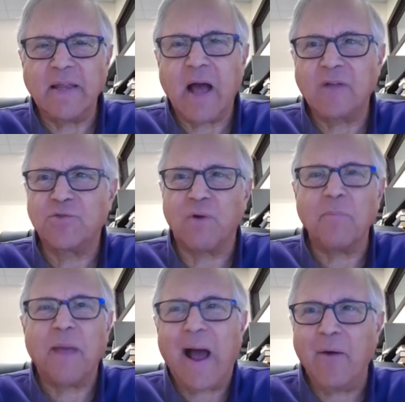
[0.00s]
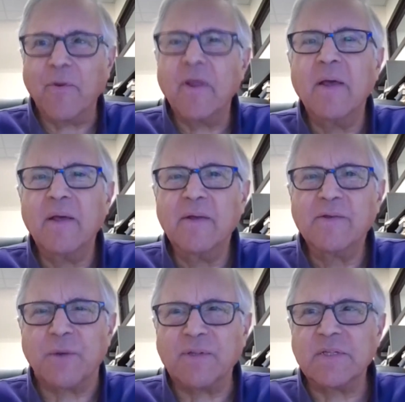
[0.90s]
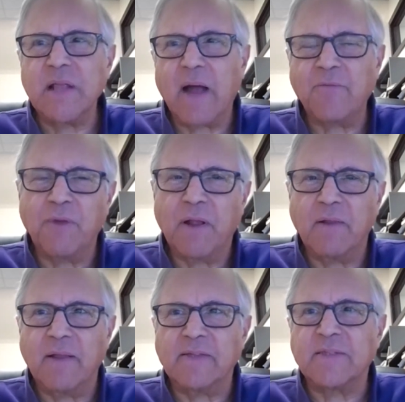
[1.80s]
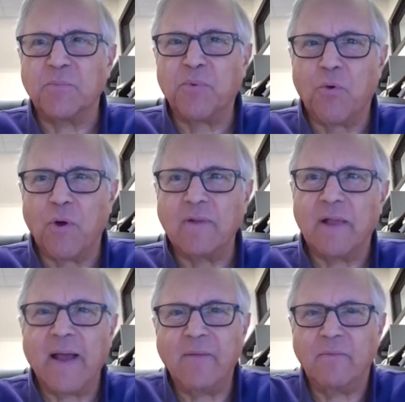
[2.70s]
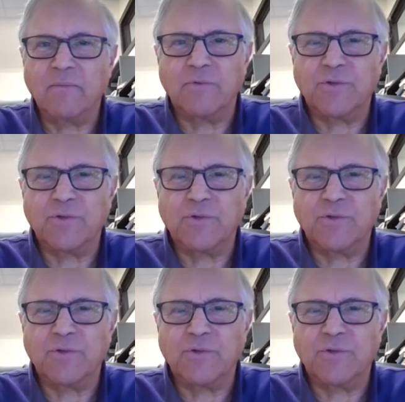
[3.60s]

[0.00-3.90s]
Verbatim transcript: knock Trump out. So it's not really the support like which